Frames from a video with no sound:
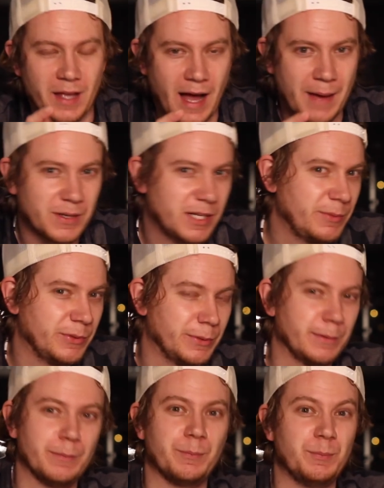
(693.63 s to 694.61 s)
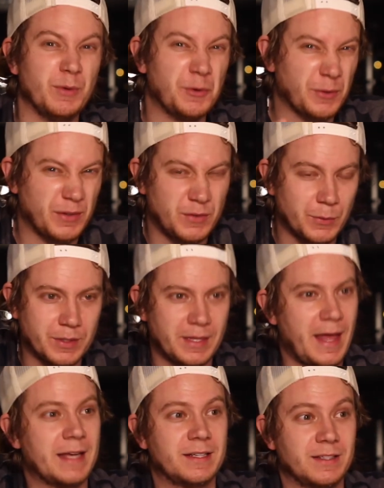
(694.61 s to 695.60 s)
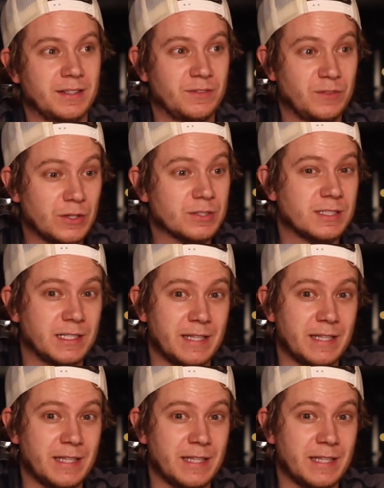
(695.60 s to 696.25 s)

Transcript: I'm going to be reviewing that first,